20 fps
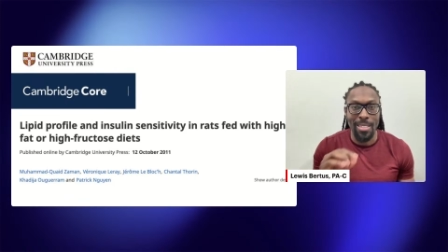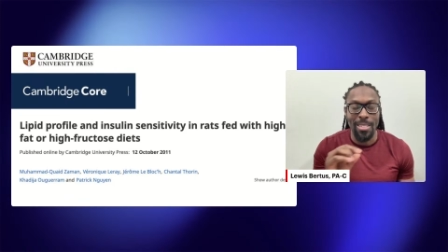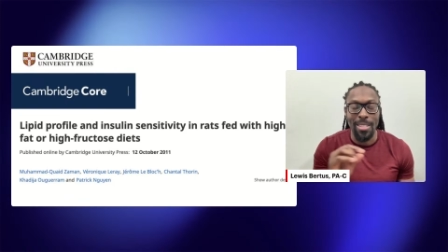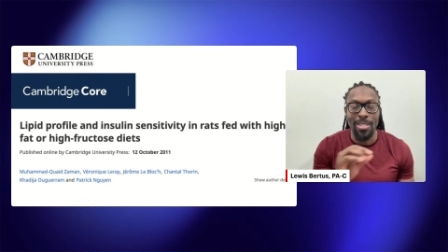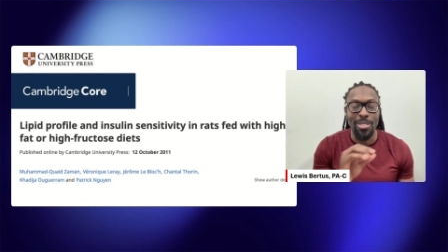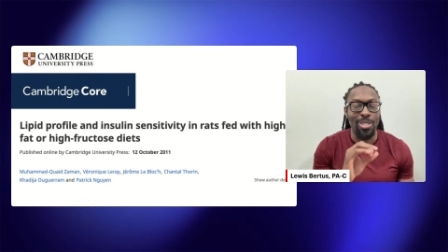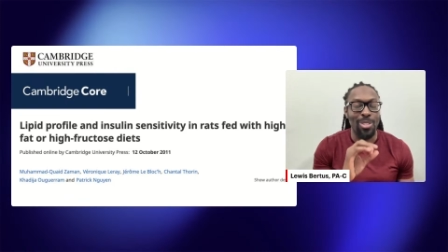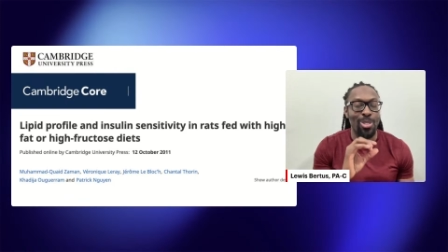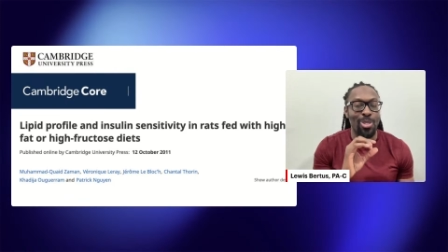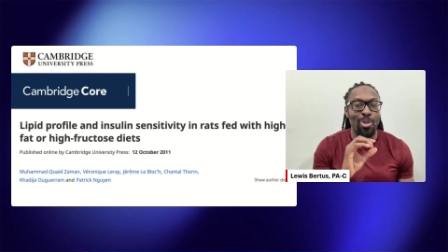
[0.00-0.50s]

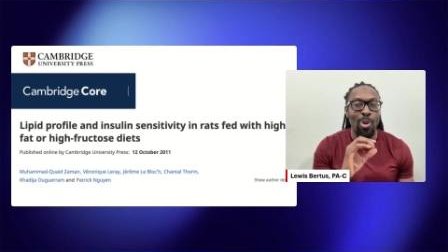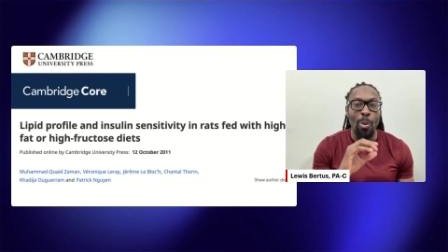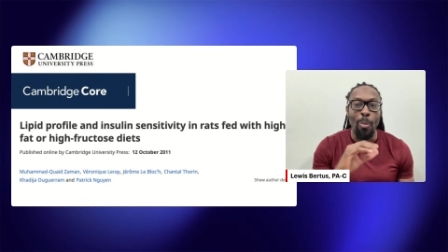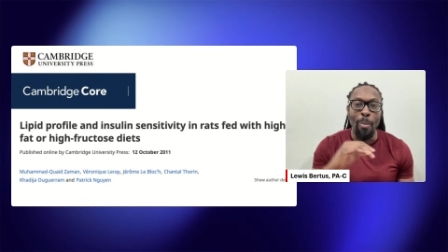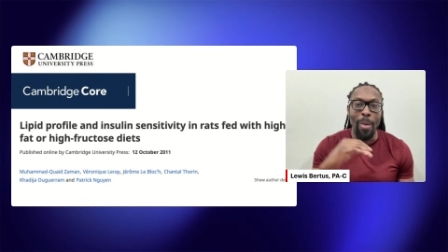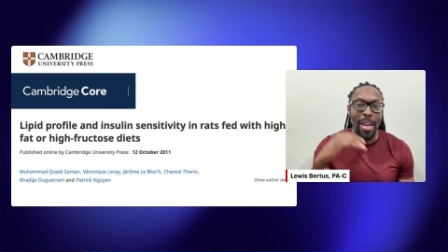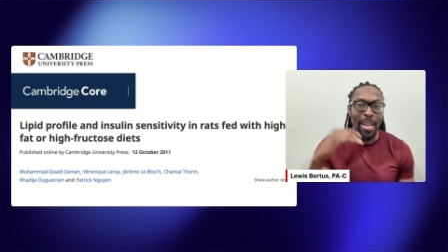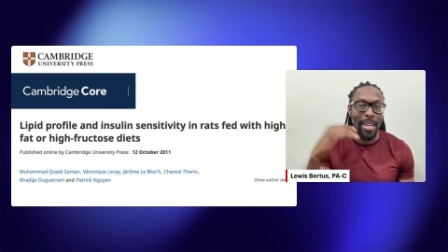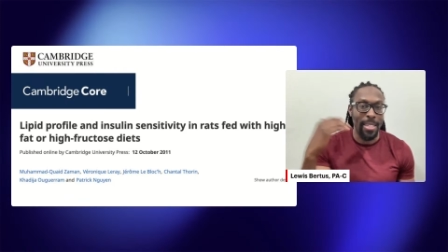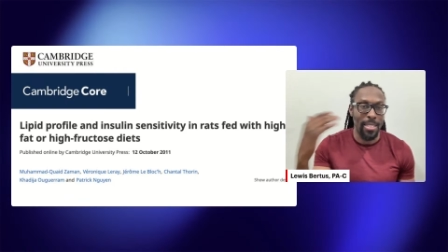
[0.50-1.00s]
There's so
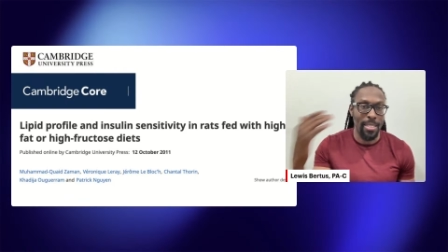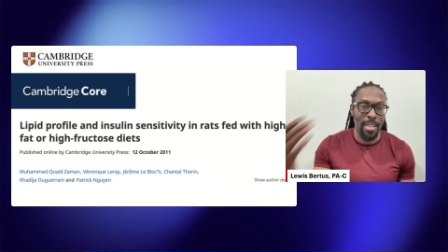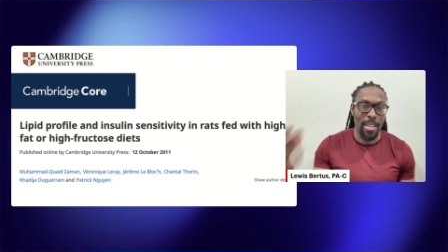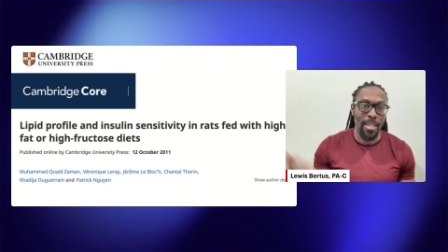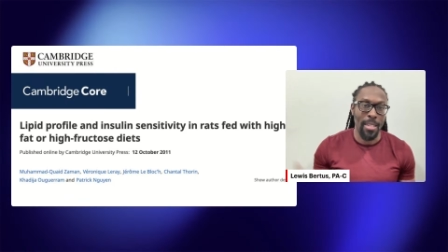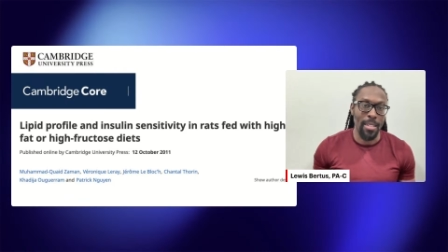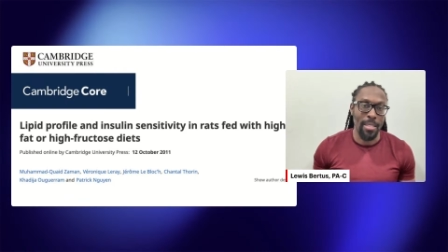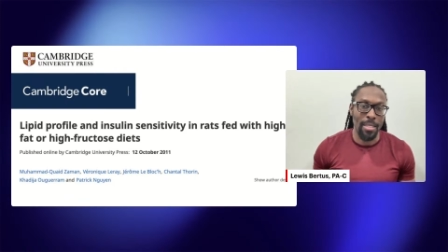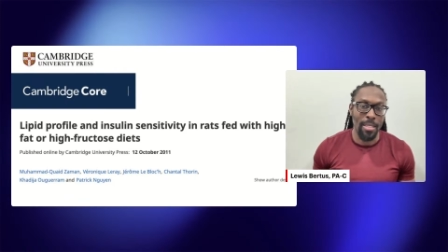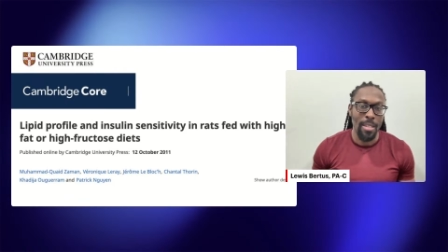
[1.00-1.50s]
many
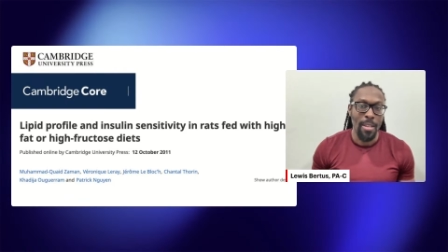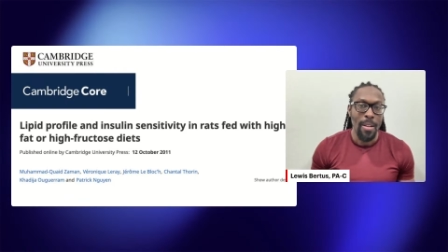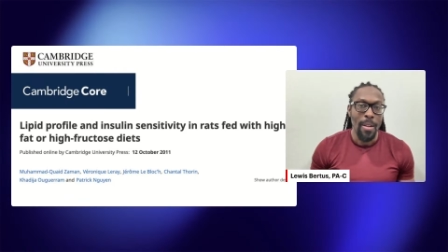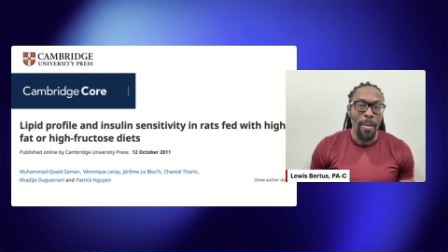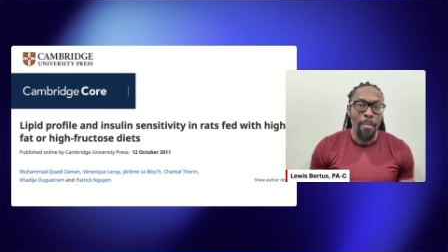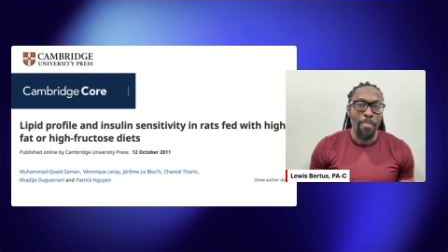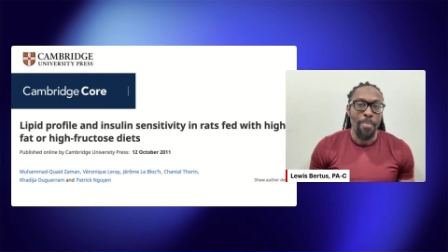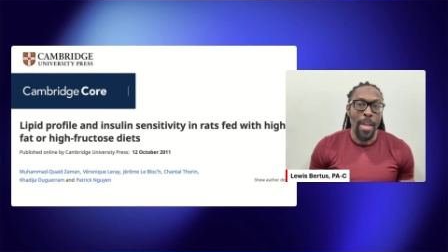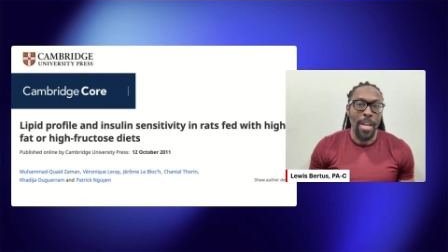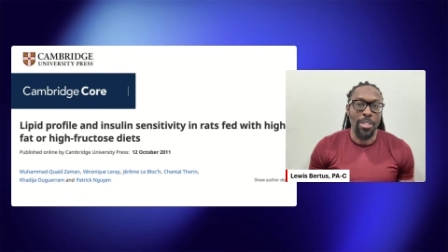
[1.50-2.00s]
studies
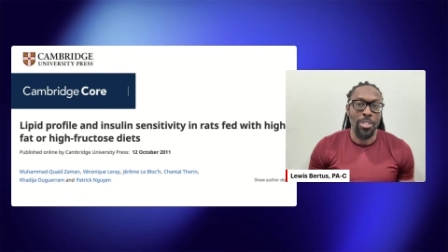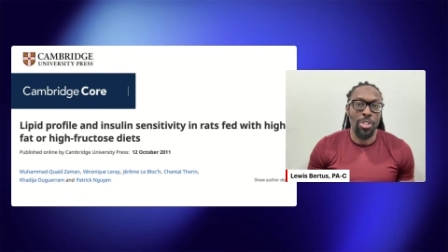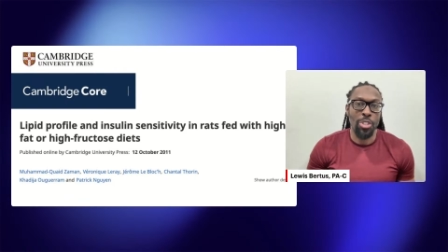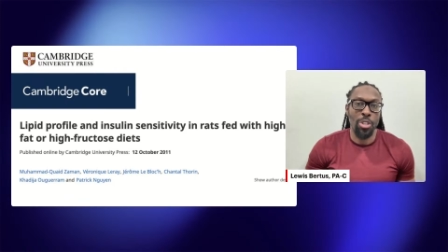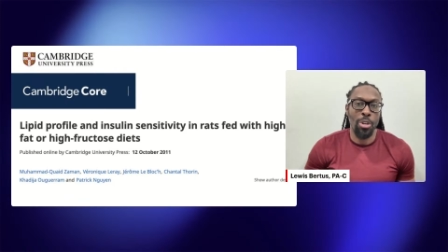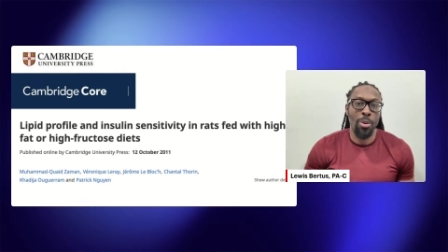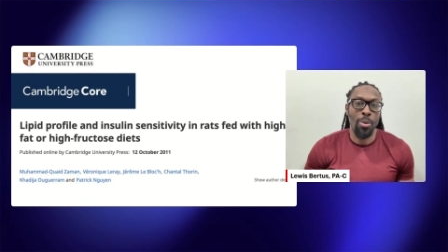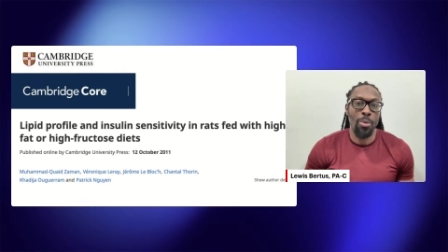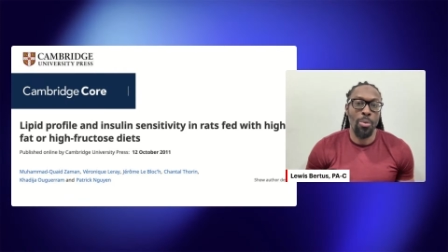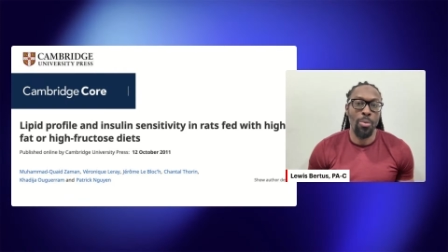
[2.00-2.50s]
that
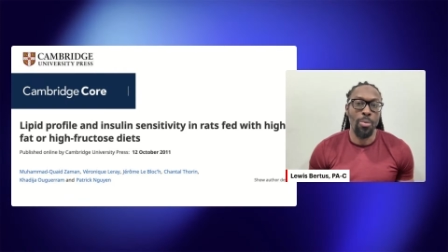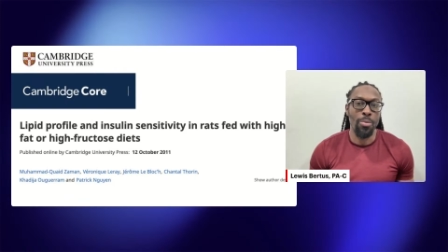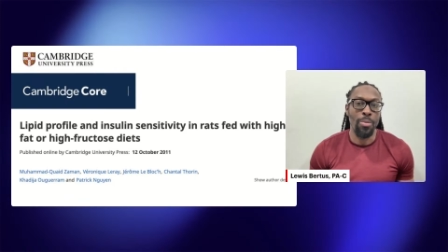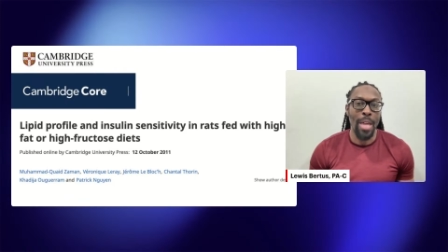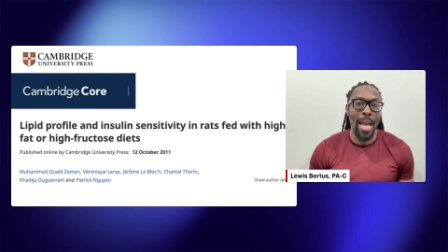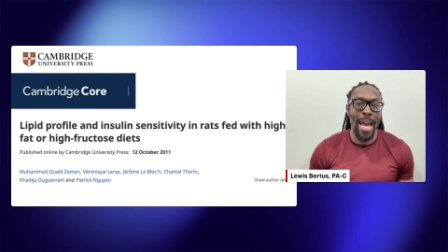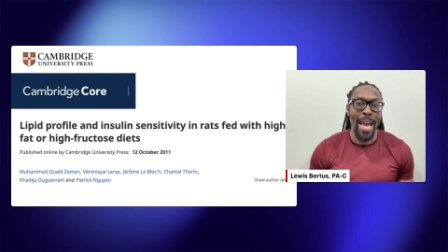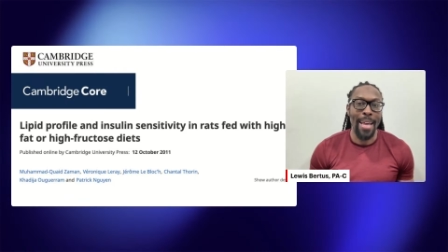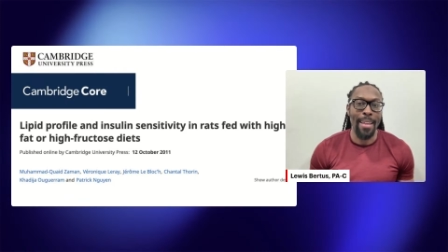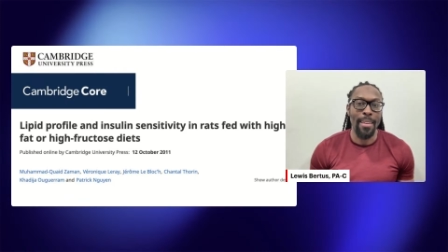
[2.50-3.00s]
show
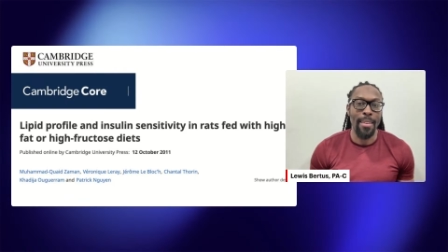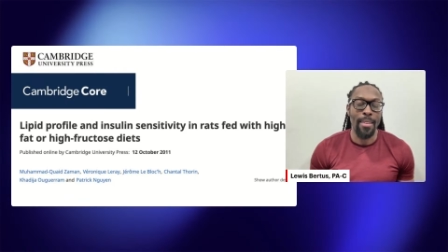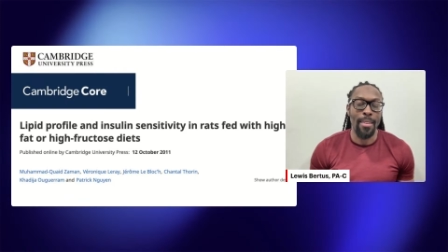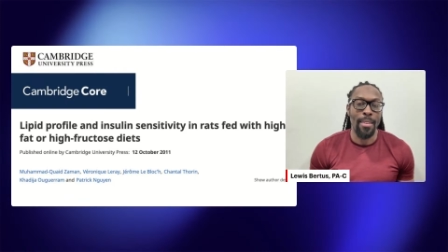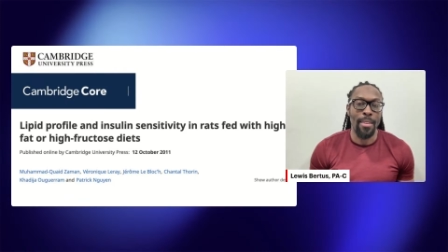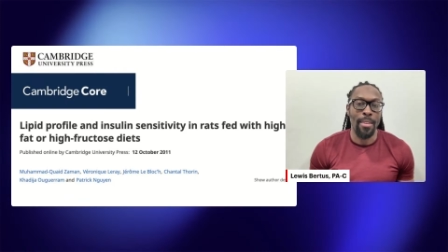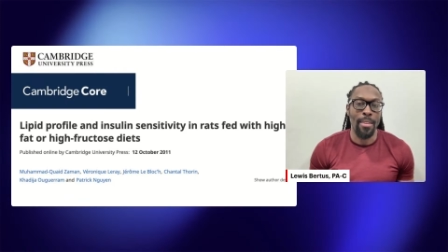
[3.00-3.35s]
that